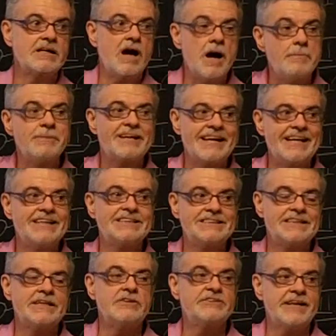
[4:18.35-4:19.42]
Complicated
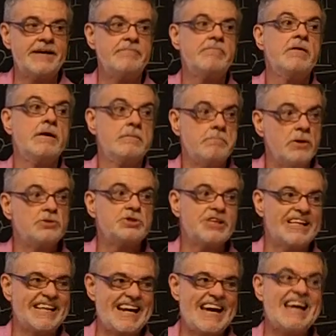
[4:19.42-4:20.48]
cells have
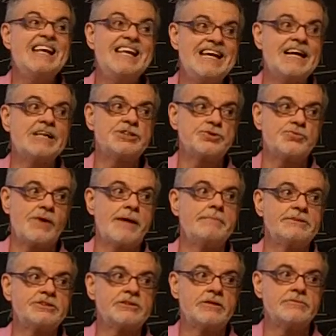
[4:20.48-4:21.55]
mostly 80S
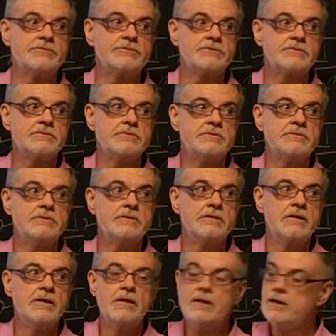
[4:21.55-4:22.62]
ribosomes.
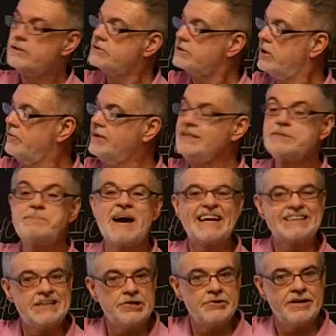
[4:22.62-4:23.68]
So these
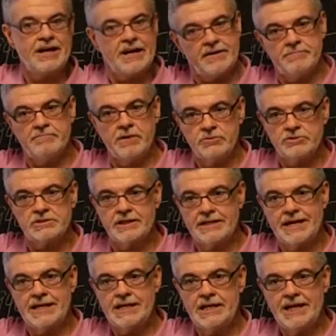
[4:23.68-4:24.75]
bacteria have
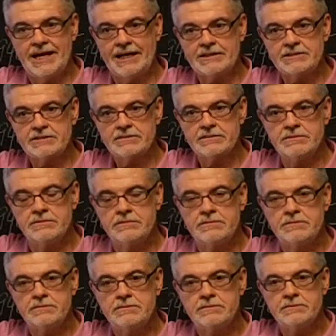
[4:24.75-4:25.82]
mostly 80S.
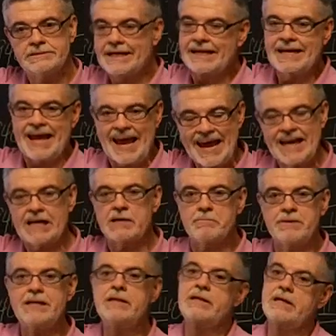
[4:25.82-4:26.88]
They
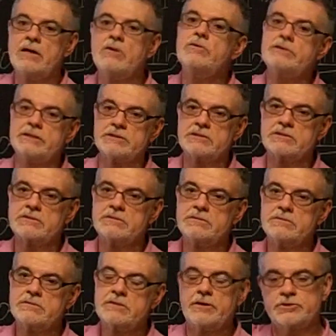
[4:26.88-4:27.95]
can't be the oldest,
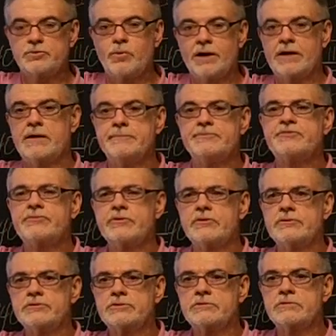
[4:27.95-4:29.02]
because what comes
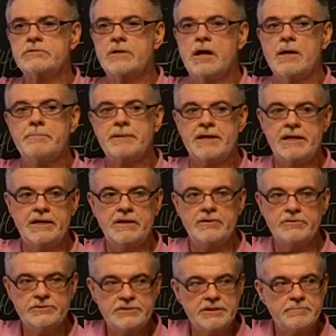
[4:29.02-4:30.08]
first?
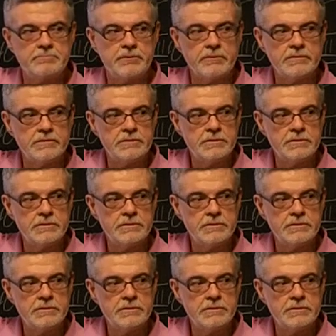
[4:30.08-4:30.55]
Complicated or simple?